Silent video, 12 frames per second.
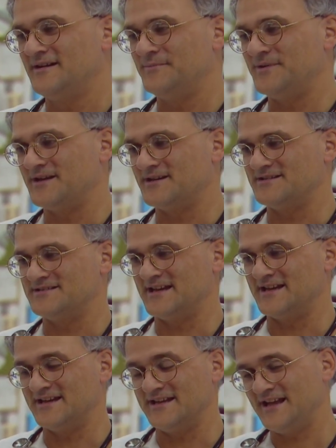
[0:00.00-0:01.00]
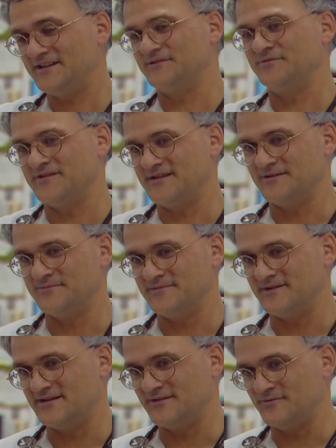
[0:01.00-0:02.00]
because I connected with him
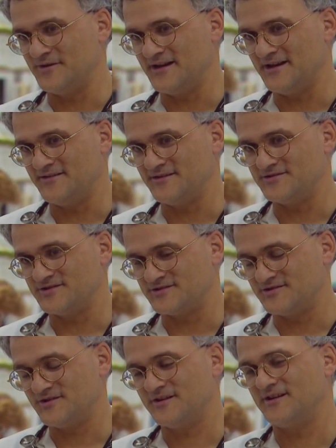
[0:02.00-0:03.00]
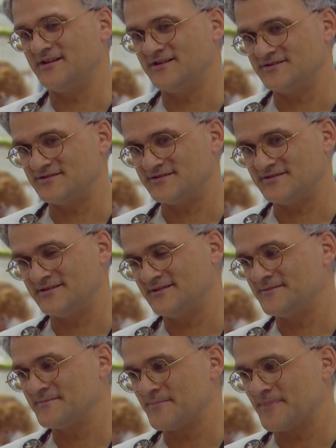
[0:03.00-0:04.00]
in a way that just took his
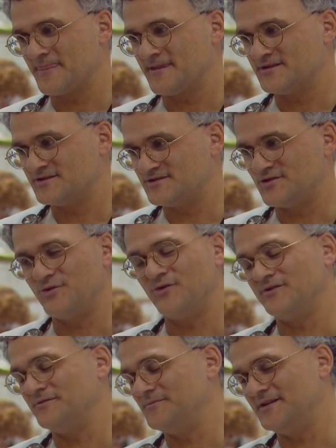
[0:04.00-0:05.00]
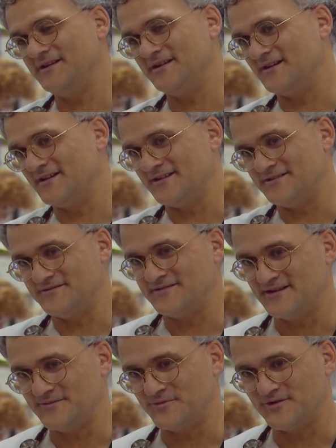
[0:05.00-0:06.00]
soul and being
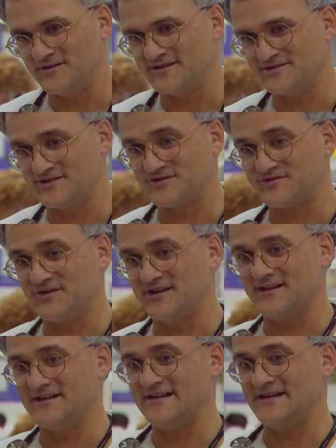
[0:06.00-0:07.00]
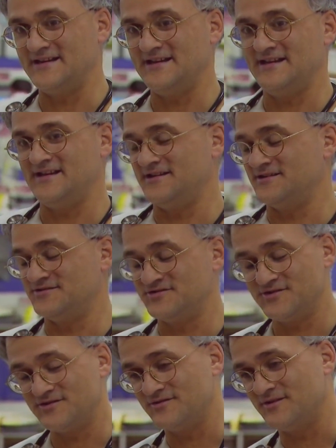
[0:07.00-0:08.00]
and more or less destroyed it. And he, in
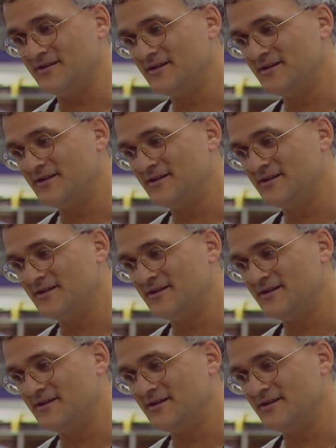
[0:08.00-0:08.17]
turn,